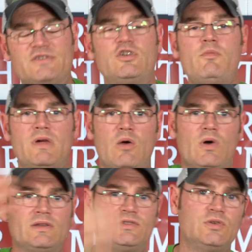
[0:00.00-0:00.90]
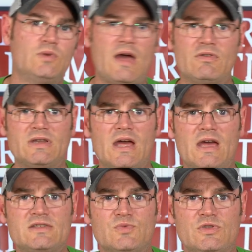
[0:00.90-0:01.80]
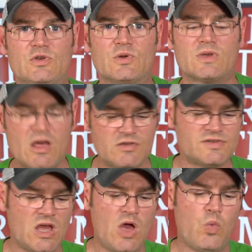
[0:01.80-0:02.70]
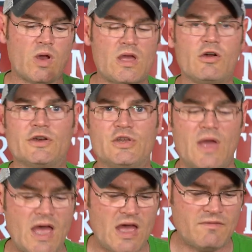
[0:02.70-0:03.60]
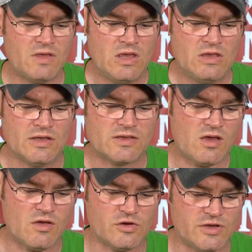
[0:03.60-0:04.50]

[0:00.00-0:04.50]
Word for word: show, but I want to advertise with your colors. What color do you have? Like, oh, you're